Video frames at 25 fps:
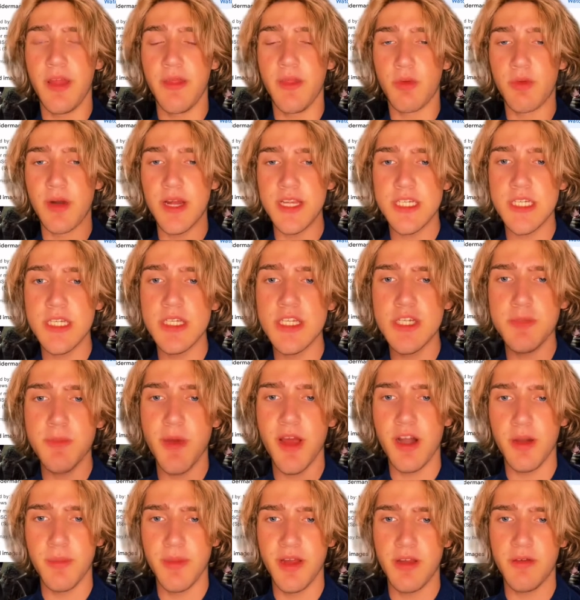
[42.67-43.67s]
the rest of the
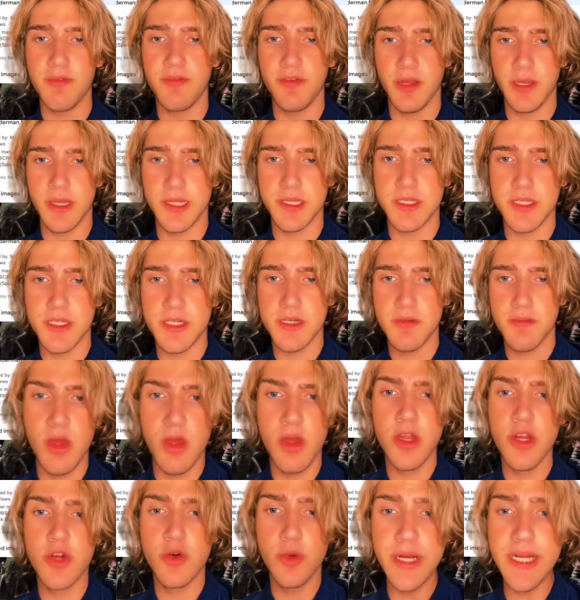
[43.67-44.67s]
Spider-Man villains.
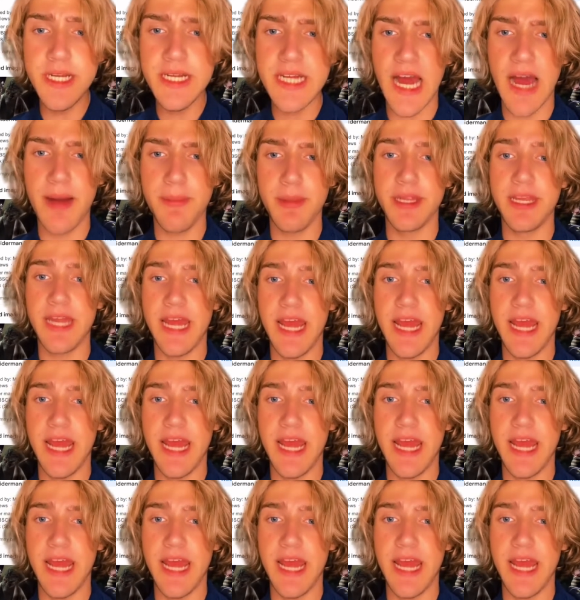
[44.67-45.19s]
Green Goblin,